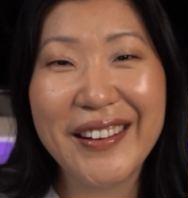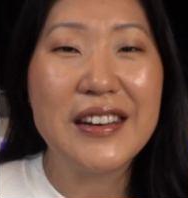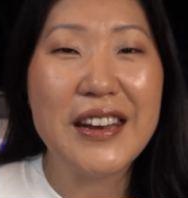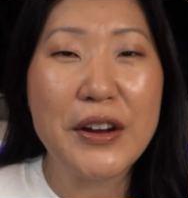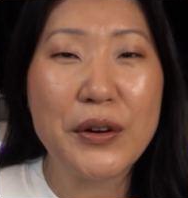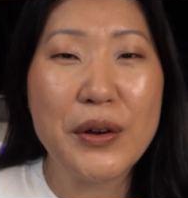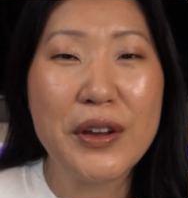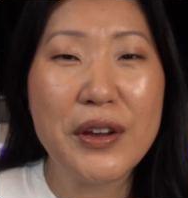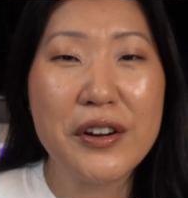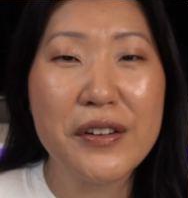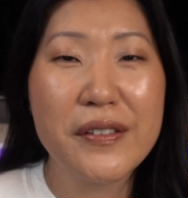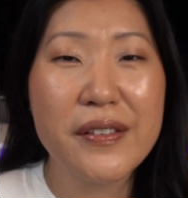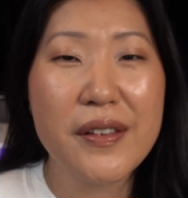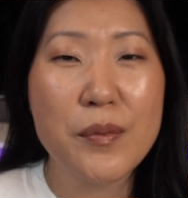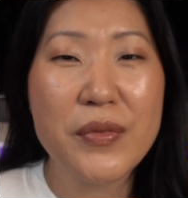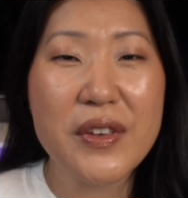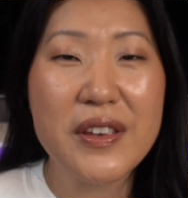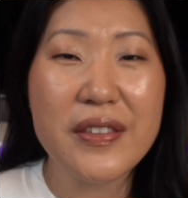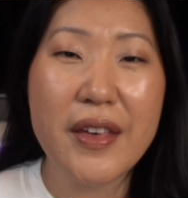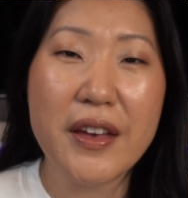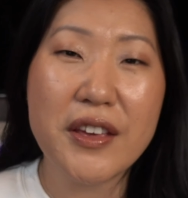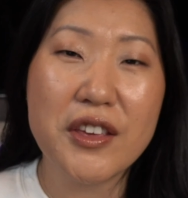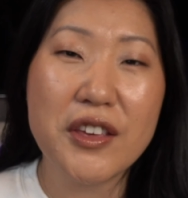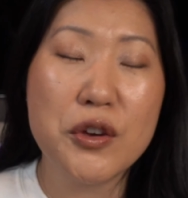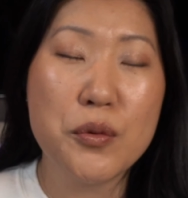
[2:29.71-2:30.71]
Now, here's
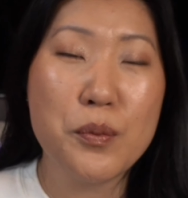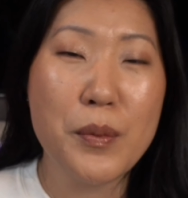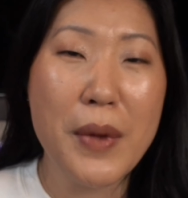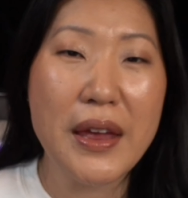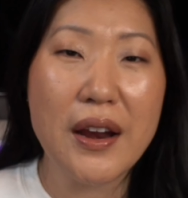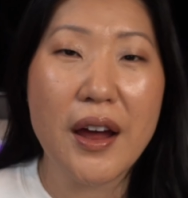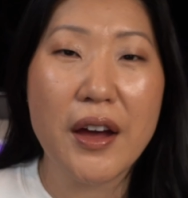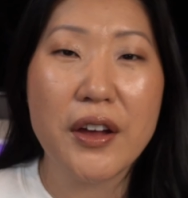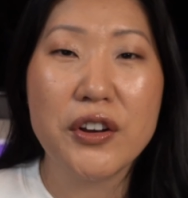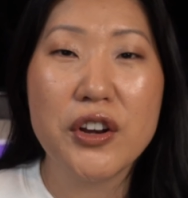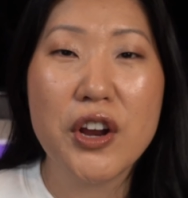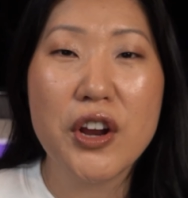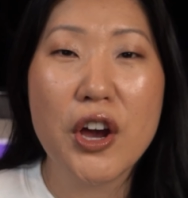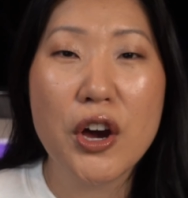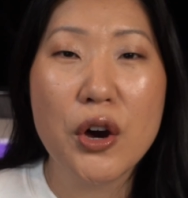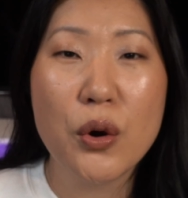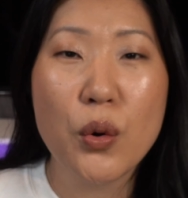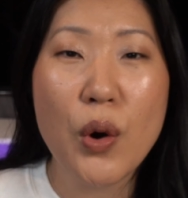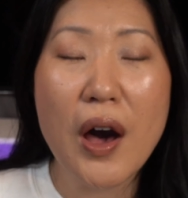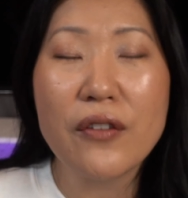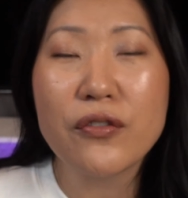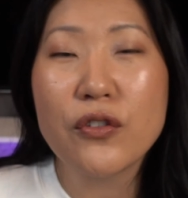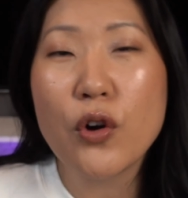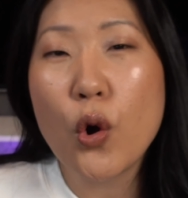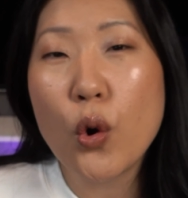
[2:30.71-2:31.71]
something that you may not know.
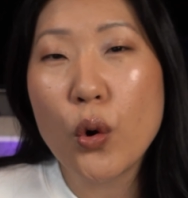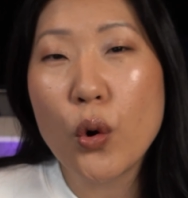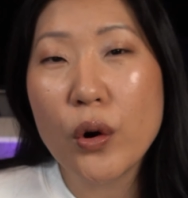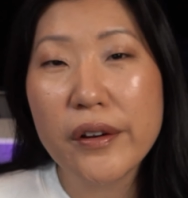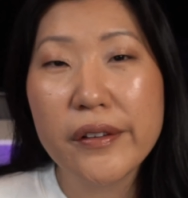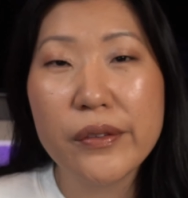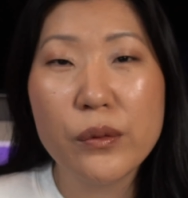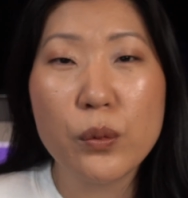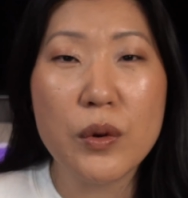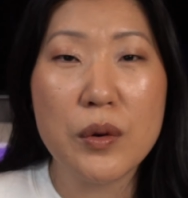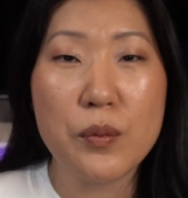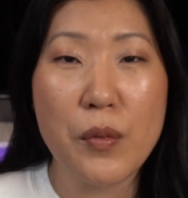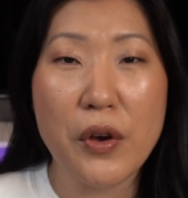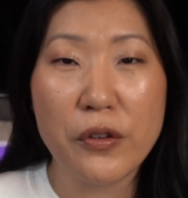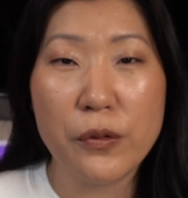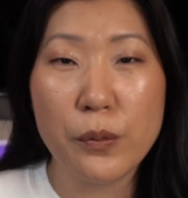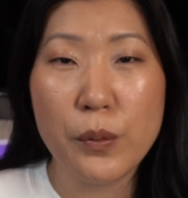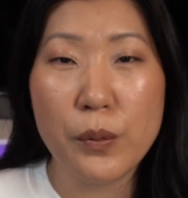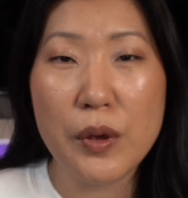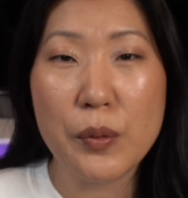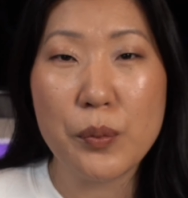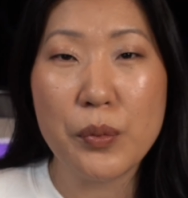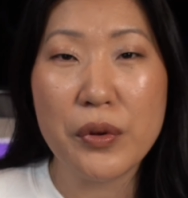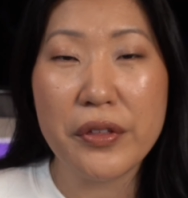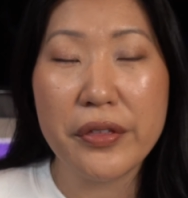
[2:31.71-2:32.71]
Of course, when most
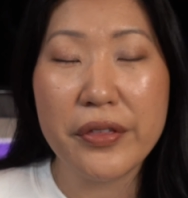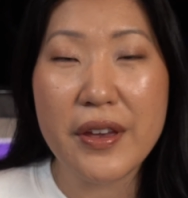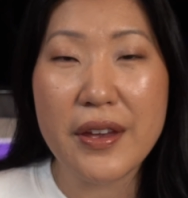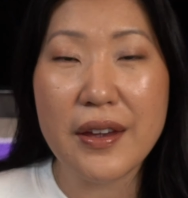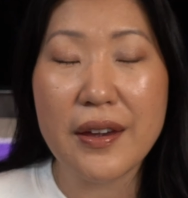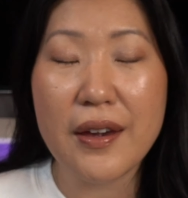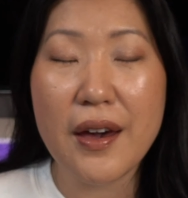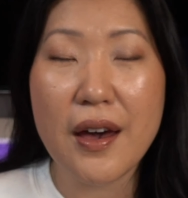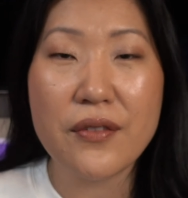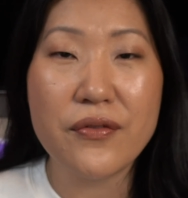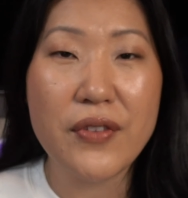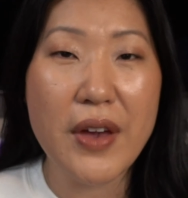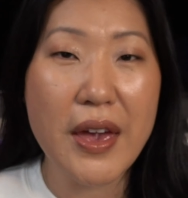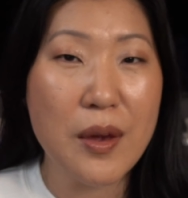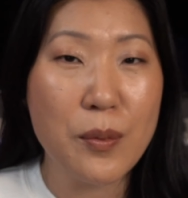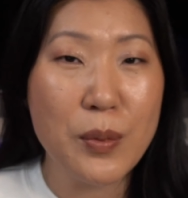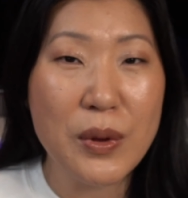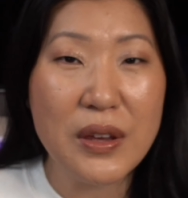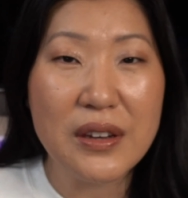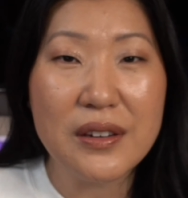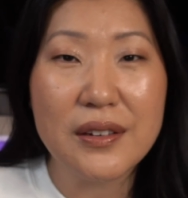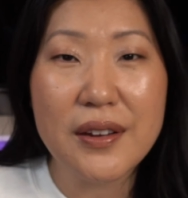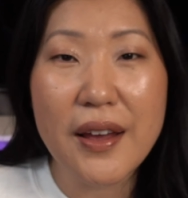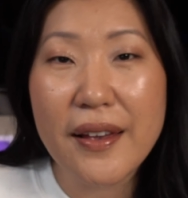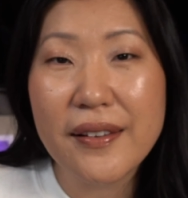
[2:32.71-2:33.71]
people think of A
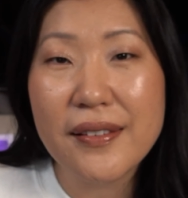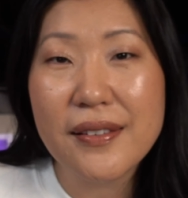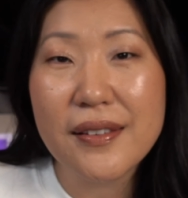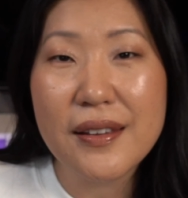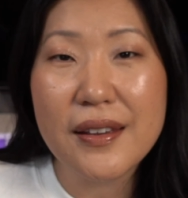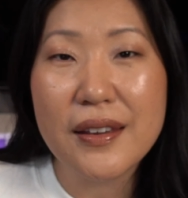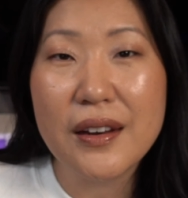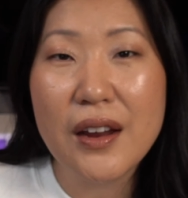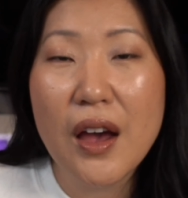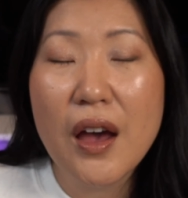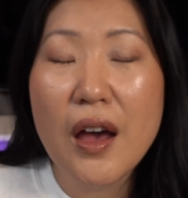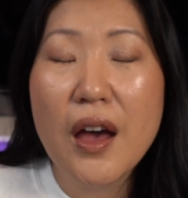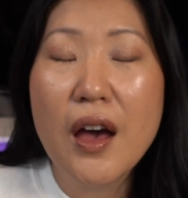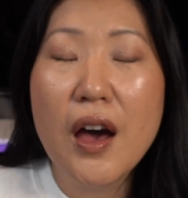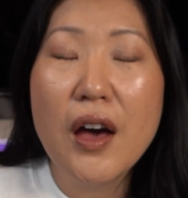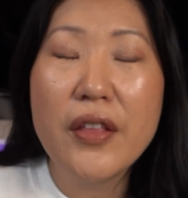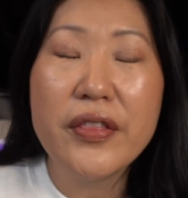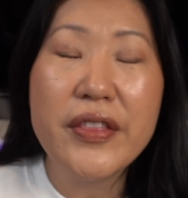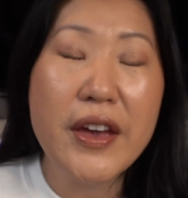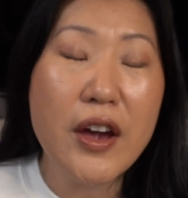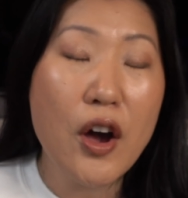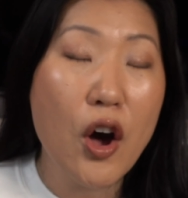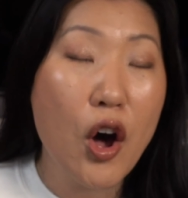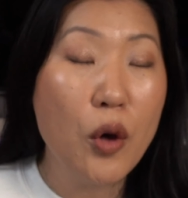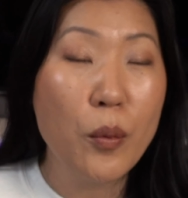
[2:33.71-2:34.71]
B testing,
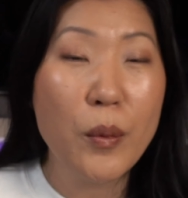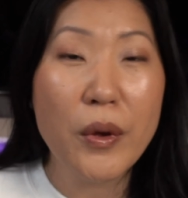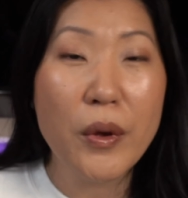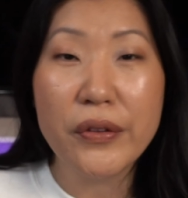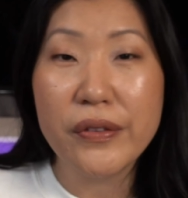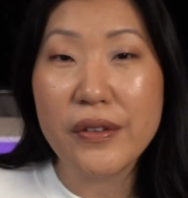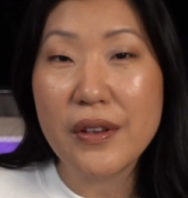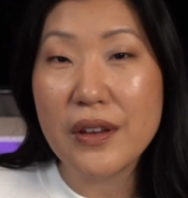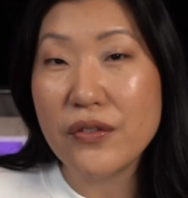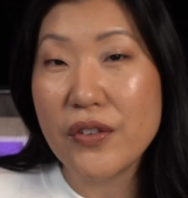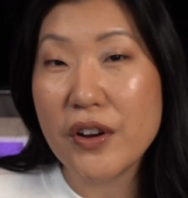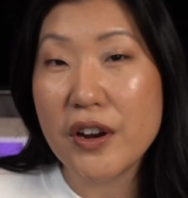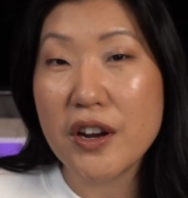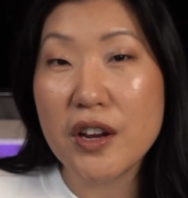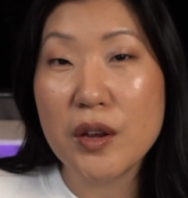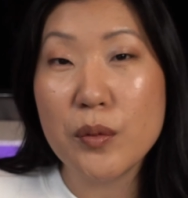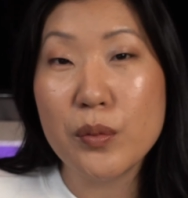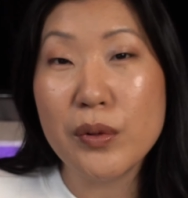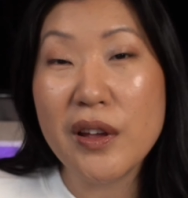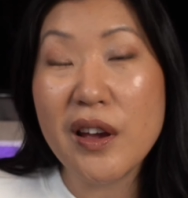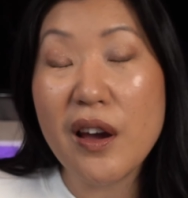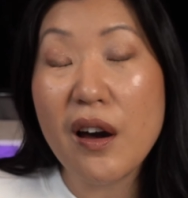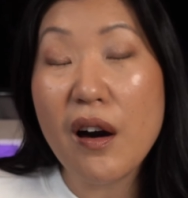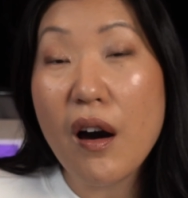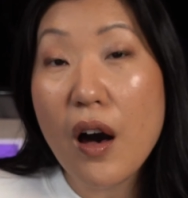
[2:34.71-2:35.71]
they almost
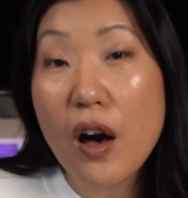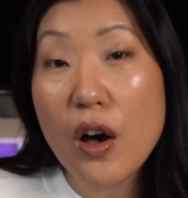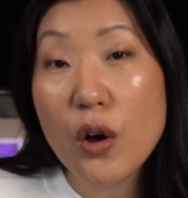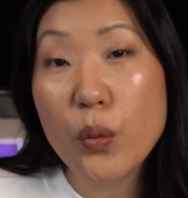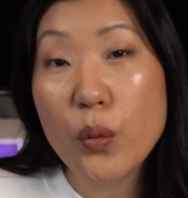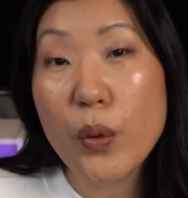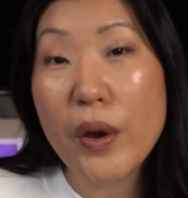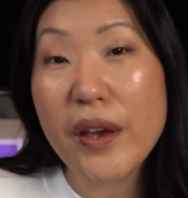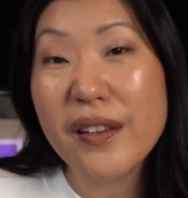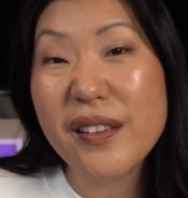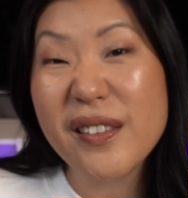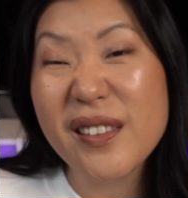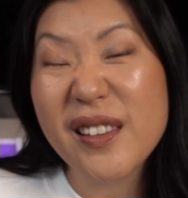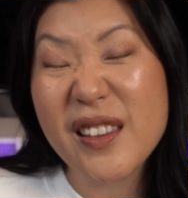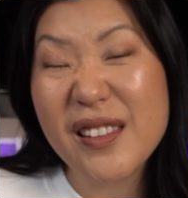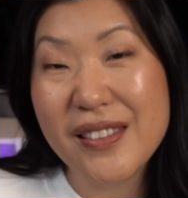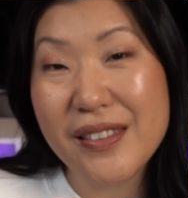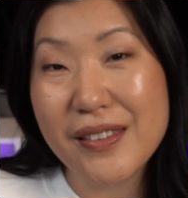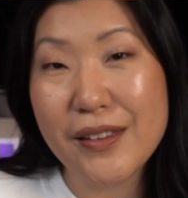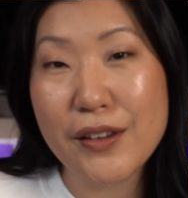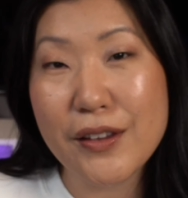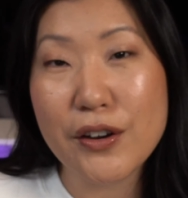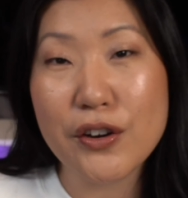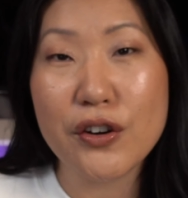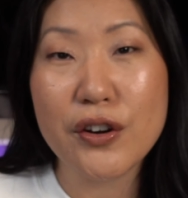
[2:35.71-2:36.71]
invariably always
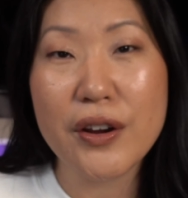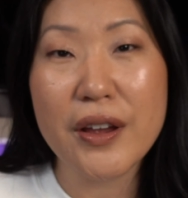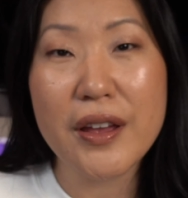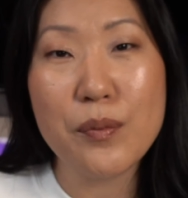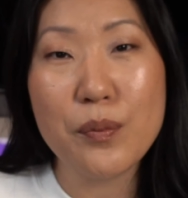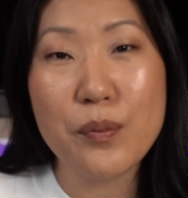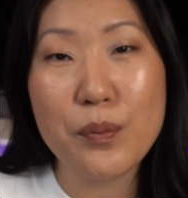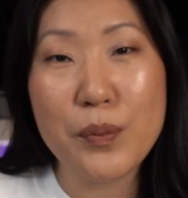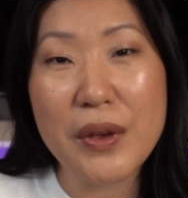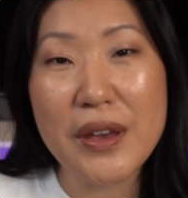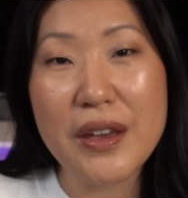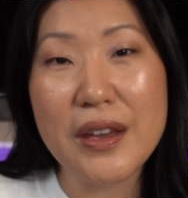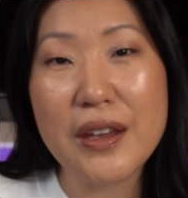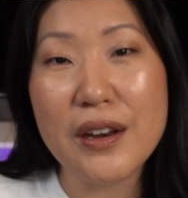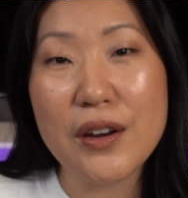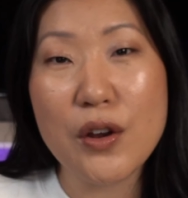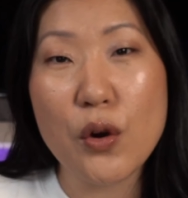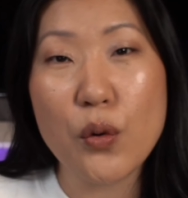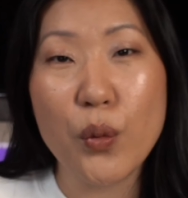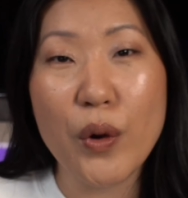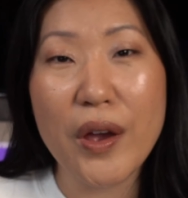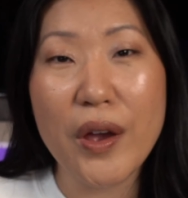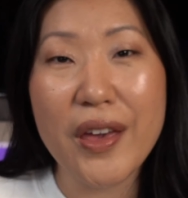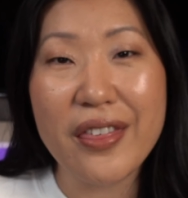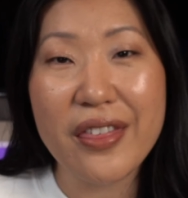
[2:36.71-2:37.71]
consider it being
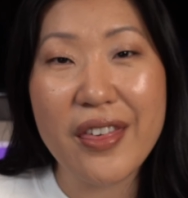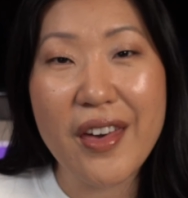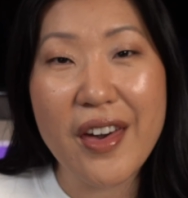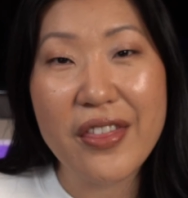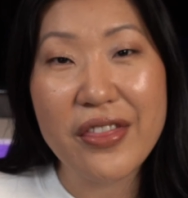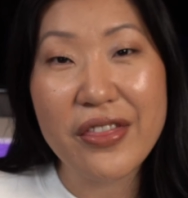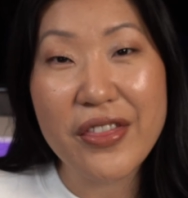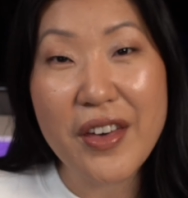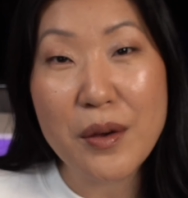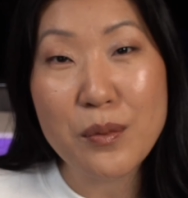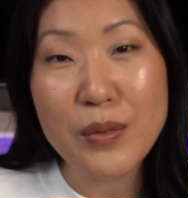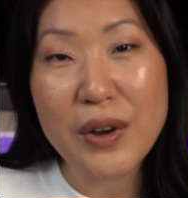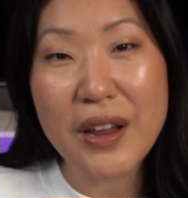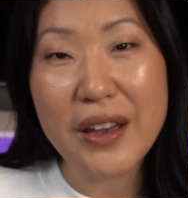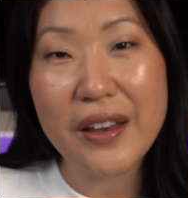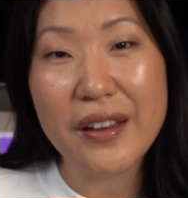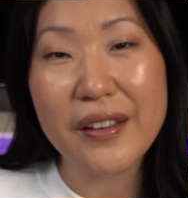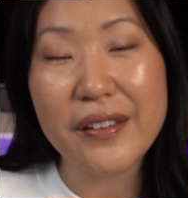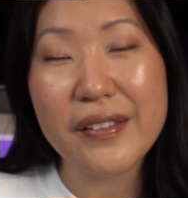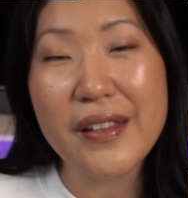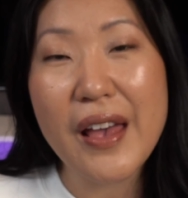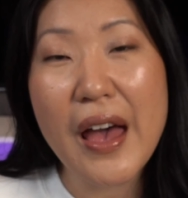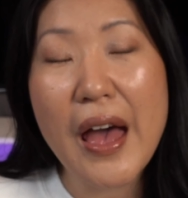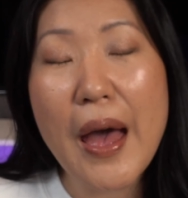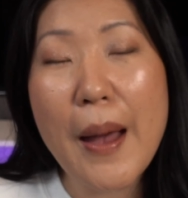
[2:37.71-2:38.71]
with thumbnails.